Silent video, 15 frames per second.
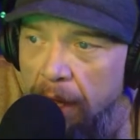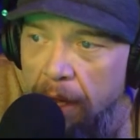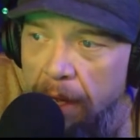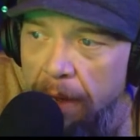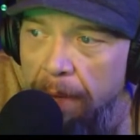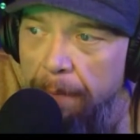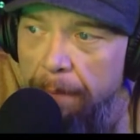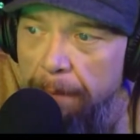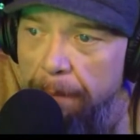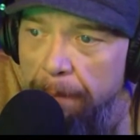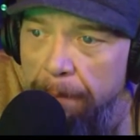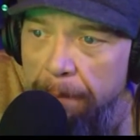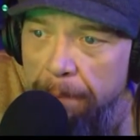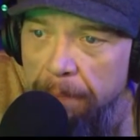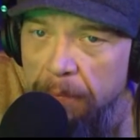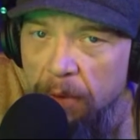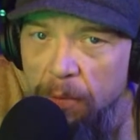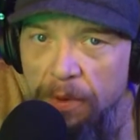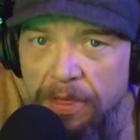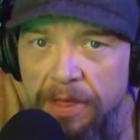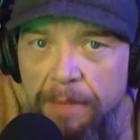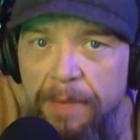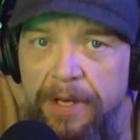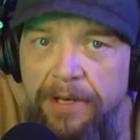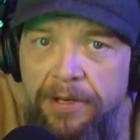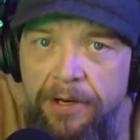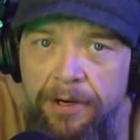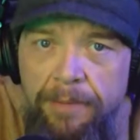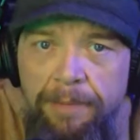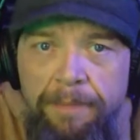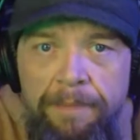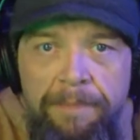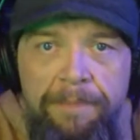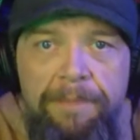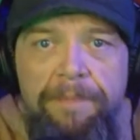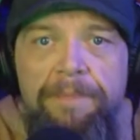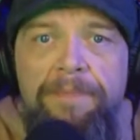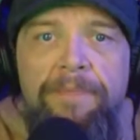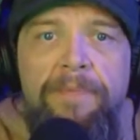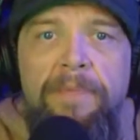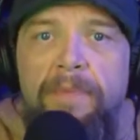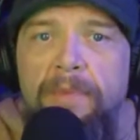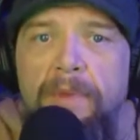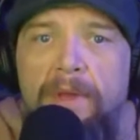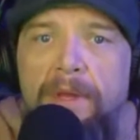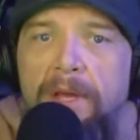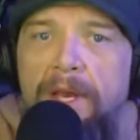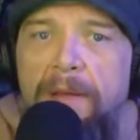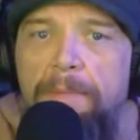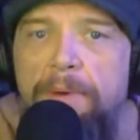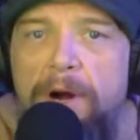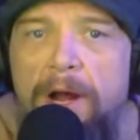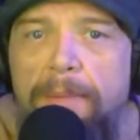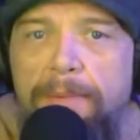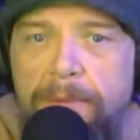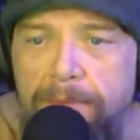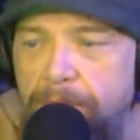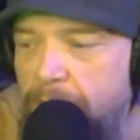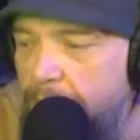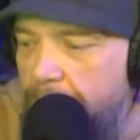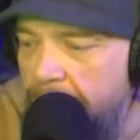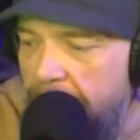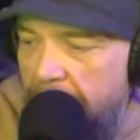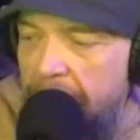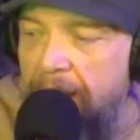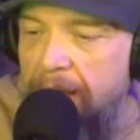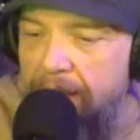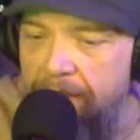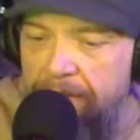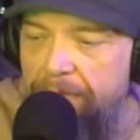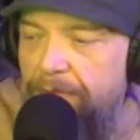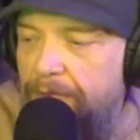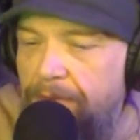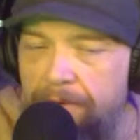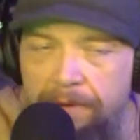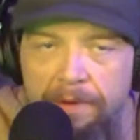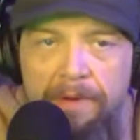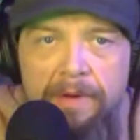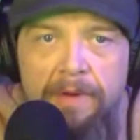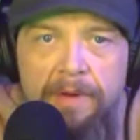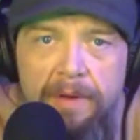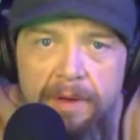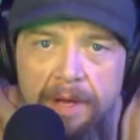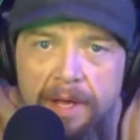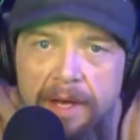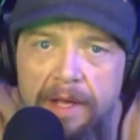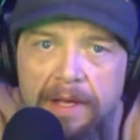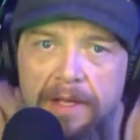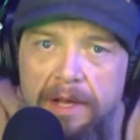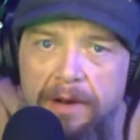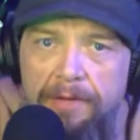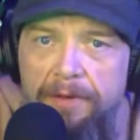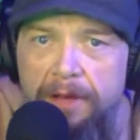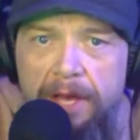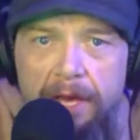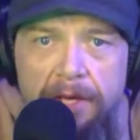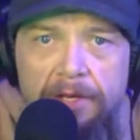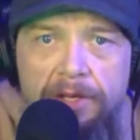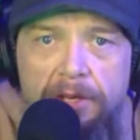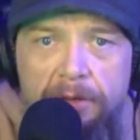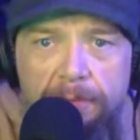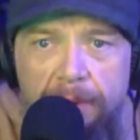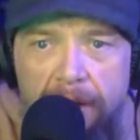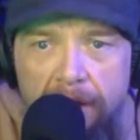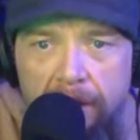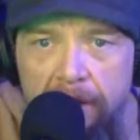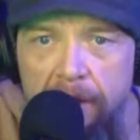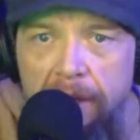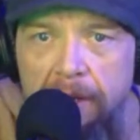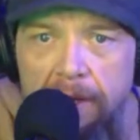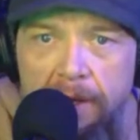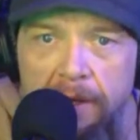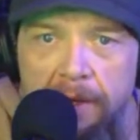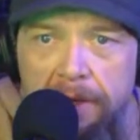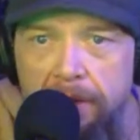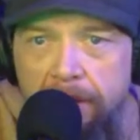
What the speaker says: um, with the midterm, any problems you might have, any clarification you might need.